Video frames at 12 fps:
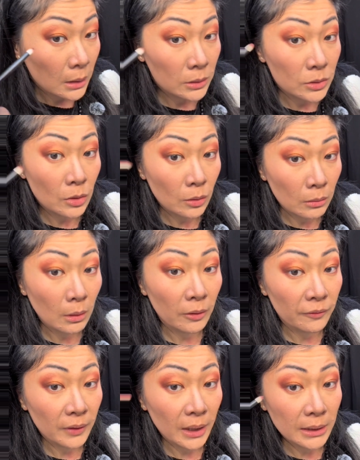So our
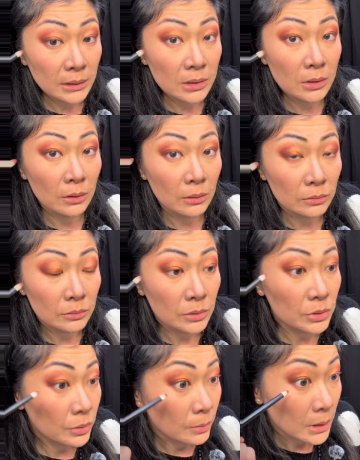flights though
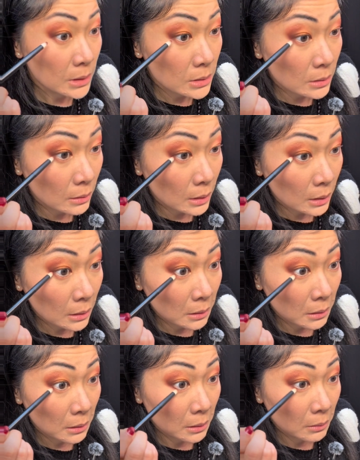to Minnesota,
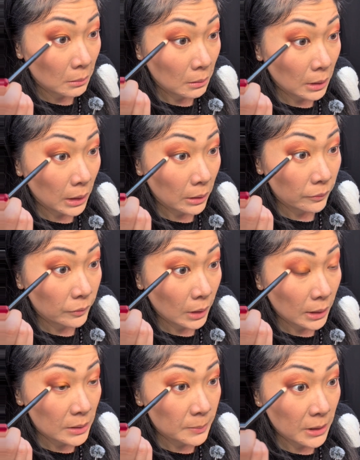we have, I
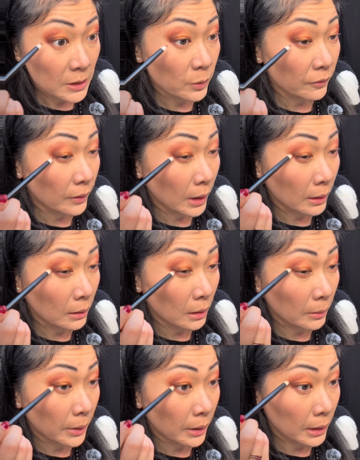guess because we're flying
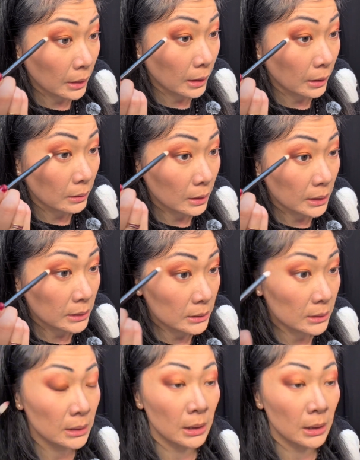American Airlines,